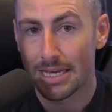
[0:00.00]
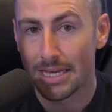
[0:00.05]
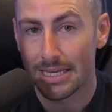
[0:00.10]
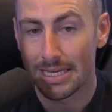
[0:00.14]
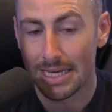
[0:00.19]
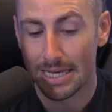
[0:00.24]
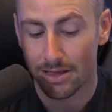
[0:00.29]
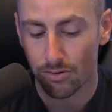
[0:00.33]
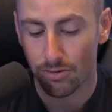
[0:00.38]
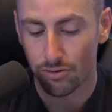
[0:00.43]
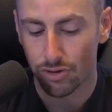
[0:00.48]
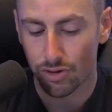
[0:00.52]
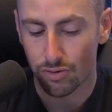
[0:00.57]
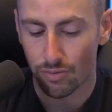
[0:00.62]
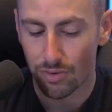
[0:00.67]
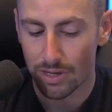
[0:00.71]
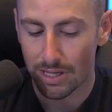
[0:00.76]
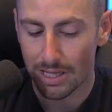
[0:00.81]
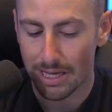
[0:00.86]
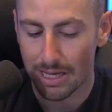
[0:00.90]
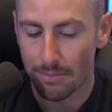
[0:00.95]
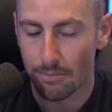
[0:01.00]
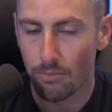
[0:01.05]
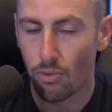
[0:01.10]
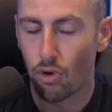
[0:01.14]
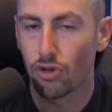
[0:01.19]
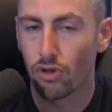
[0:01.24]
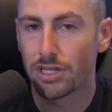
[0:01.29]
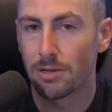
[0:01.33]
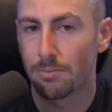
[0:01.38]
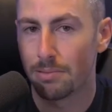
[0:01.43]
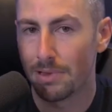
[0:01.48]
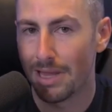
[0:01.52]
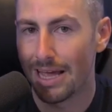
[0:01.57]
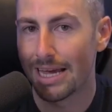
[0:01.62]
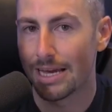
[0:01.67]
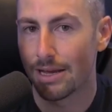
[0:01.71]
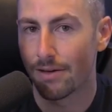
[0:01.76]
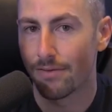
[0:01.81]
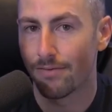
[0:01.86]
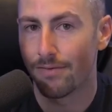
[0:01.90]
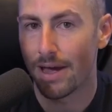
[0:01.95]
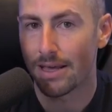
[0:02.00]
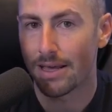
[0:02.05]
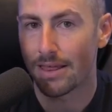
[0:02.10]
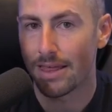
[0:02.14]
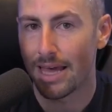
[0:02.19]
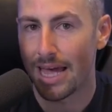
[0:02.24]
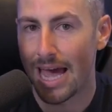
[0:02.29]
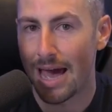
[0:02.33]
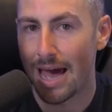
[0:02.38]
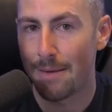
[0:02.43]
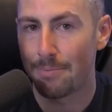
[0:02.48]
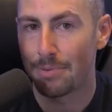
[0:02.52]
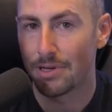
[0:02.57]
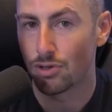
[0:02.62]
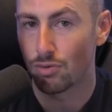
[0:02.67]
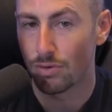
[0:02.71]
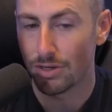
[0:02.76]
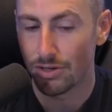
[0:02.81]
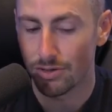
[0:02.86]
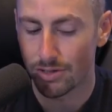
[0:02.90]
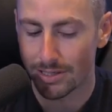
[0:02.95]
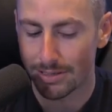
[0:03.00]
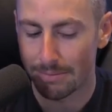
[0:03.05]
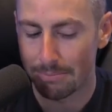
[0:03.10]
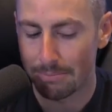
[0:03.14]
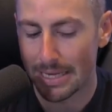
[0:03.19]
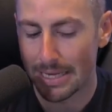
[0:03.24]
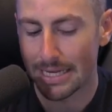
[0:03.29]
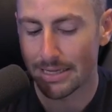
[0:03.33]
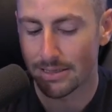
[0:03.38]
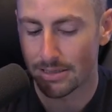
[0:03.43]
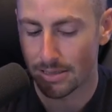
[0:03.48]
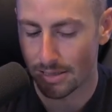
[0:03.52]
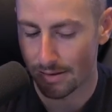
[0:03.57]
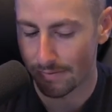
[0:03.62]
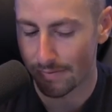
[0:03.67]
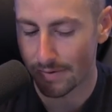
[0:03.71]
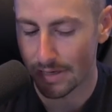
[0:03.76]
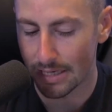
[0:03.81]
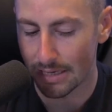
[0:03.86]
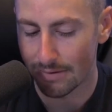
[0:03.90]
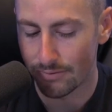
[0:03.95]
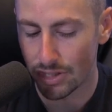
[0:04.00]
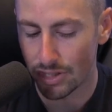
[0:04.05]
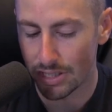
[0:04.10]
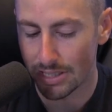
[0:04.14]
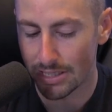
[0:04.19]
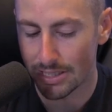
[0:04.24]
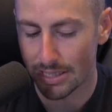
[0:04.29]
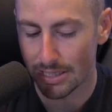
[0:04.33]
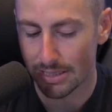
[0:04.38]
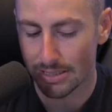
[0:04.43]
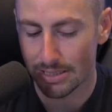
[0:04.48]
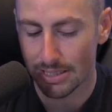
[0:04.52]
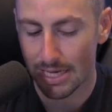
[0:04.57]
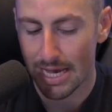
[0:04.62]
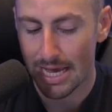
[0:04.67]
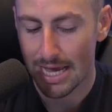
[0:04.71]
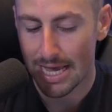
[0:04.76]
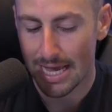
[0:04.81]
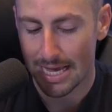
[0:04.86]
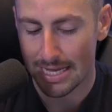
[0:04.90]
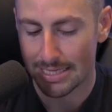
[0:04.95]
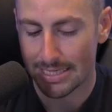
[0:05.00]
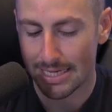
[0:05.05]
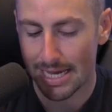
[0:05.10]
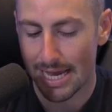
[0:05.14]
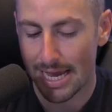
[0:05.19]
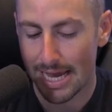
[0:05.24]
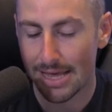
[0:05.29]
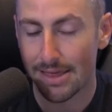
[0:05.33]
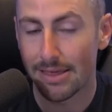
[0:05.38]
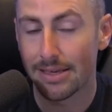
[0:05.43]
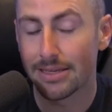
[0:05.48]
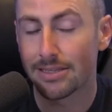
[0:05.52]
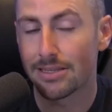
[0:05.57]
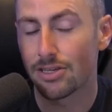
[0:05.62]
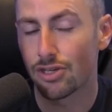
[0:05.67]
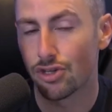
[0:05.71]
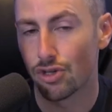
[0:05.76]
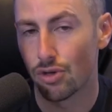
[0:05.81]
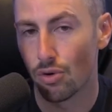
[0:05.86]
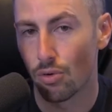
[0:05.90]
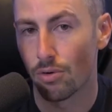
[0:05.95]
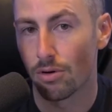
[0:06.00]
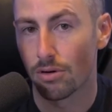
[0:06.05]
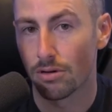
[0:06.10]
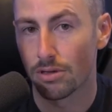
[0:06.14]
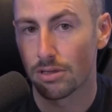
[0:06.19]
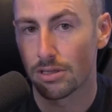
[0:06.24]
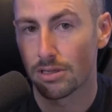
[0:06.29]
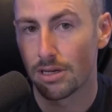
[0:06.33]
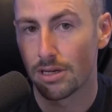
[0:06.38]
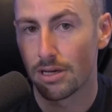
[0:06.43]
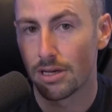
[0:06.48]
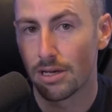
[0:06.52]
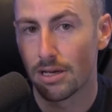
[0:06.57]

Yet there's really a multiplying effect that happens when you submit it to the feet of Jesus and say, hey, this is yours.